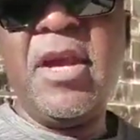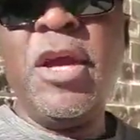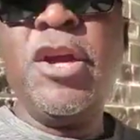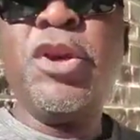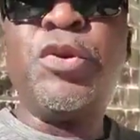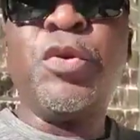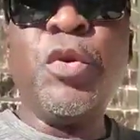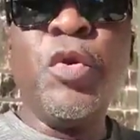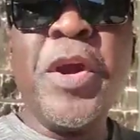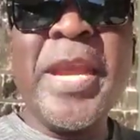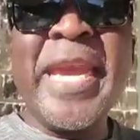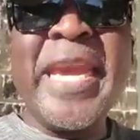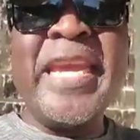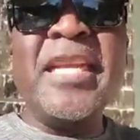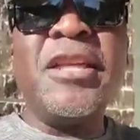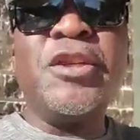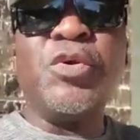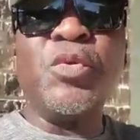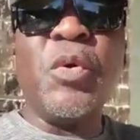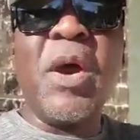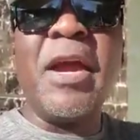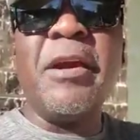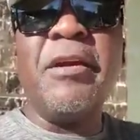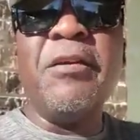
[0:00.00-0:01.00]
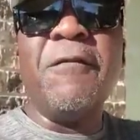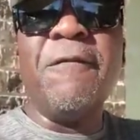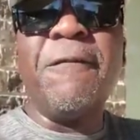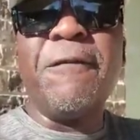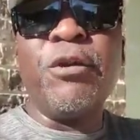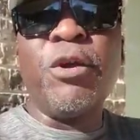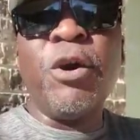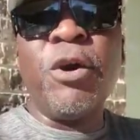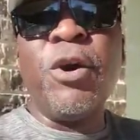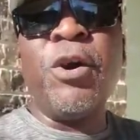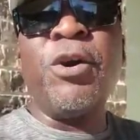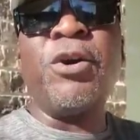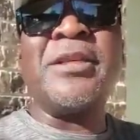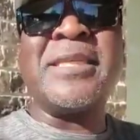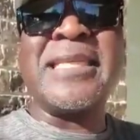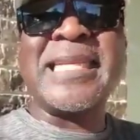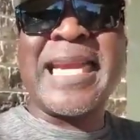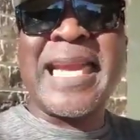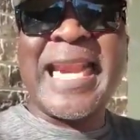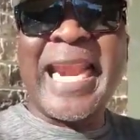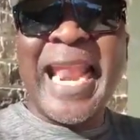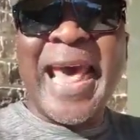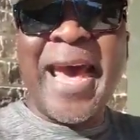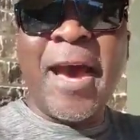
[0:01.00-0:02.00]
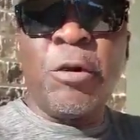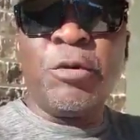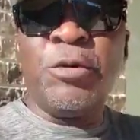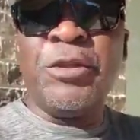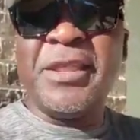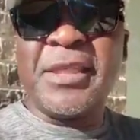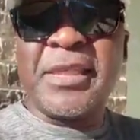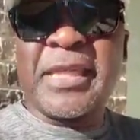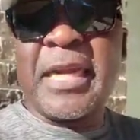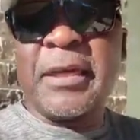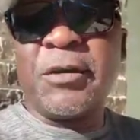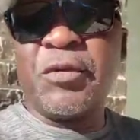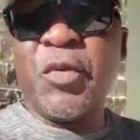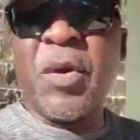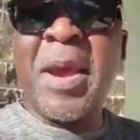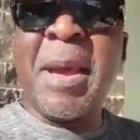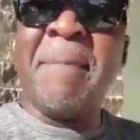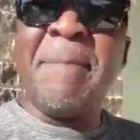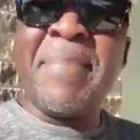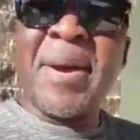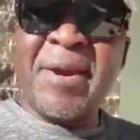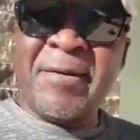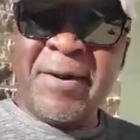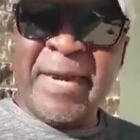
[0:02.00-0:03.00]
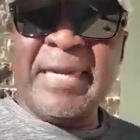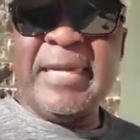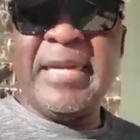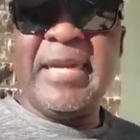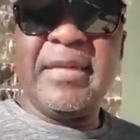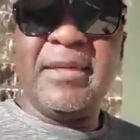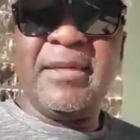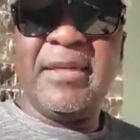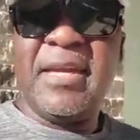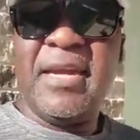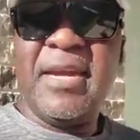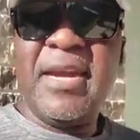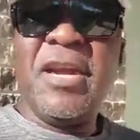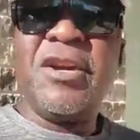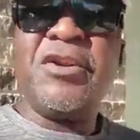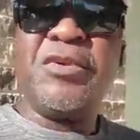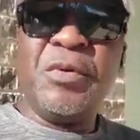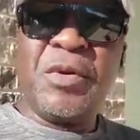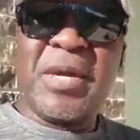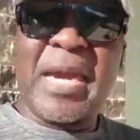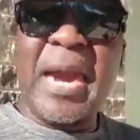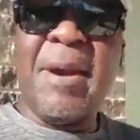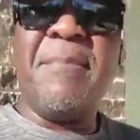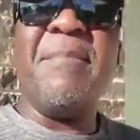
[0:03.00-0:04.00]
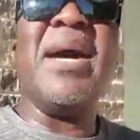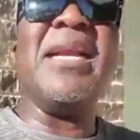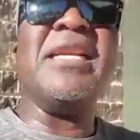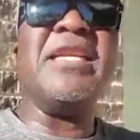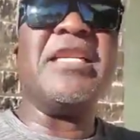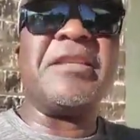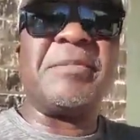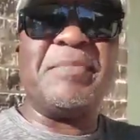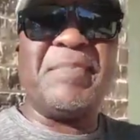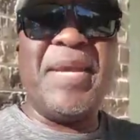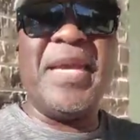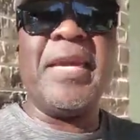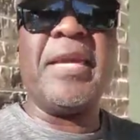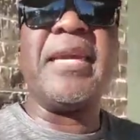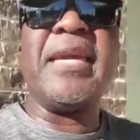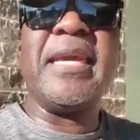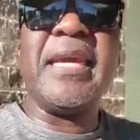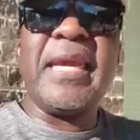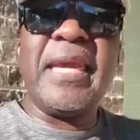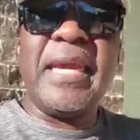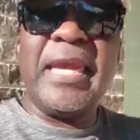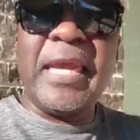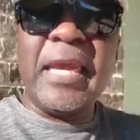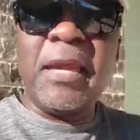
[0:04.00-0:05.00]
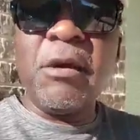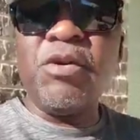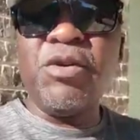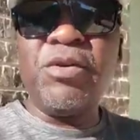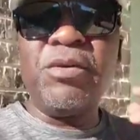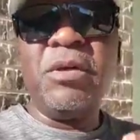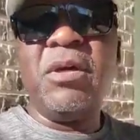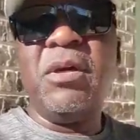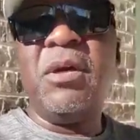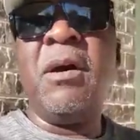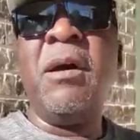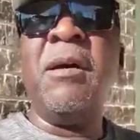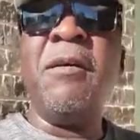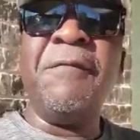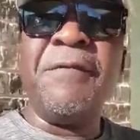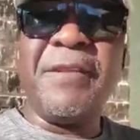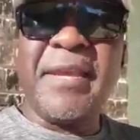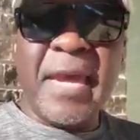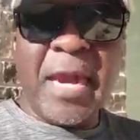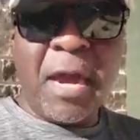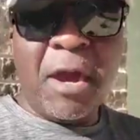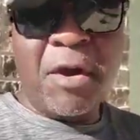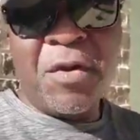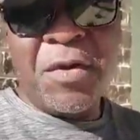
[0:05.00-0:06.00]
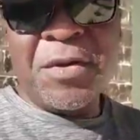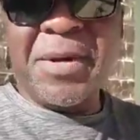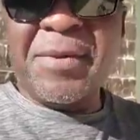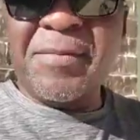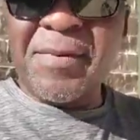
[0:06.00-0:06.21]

to each one of those clowns that were paraded to come and speak ill of their own